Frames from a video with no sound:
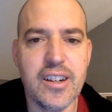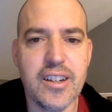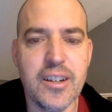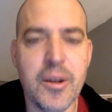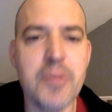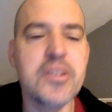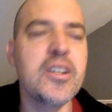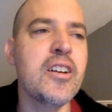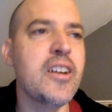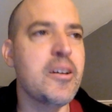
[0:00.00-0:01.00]
When I was
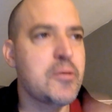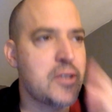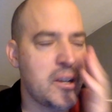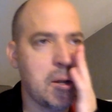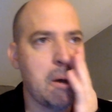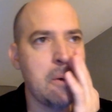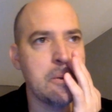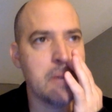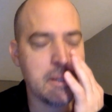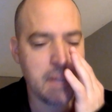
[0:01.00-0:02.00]
younger, I would
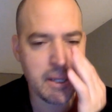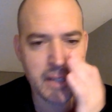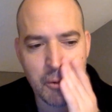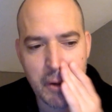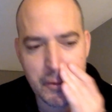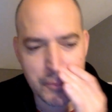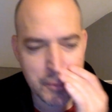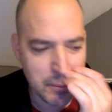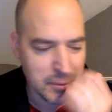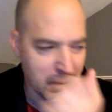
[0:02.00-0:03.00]
try to take that away from
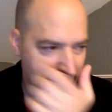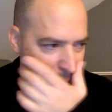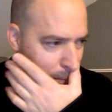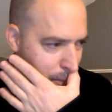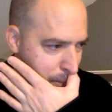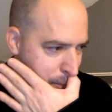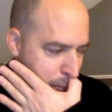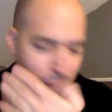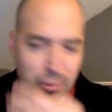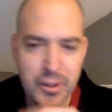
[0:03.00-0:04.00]
him, like,
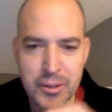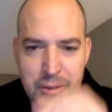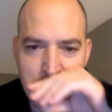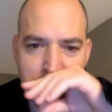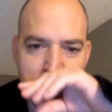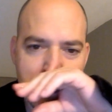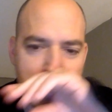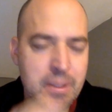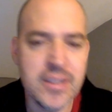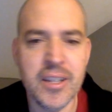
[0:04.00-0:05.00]
what are you doing,
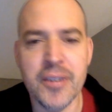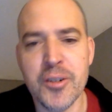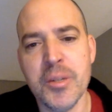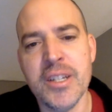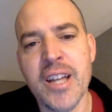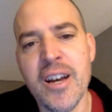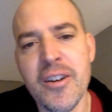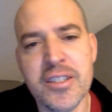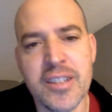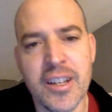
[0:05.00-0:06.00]
etc. But now I
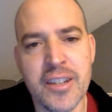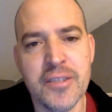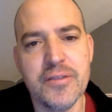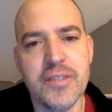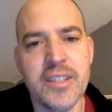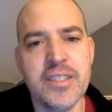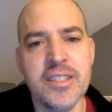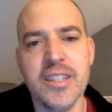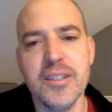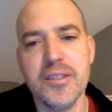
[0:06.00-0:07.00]
just kind of I
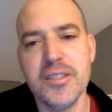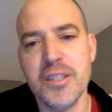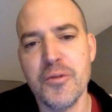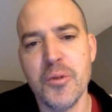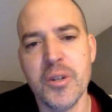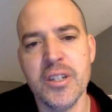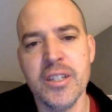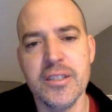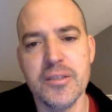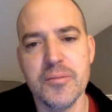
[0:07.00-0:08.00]
see it for what it
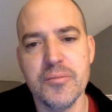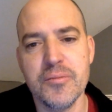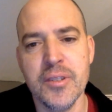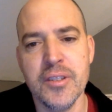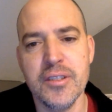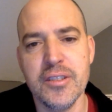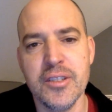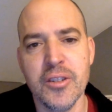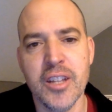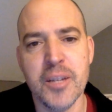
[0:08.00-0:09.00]
is.
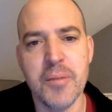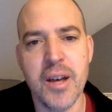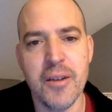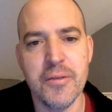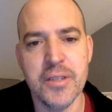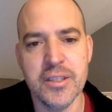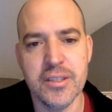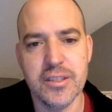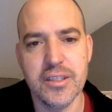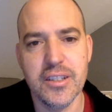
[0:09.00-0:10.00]
Let him have his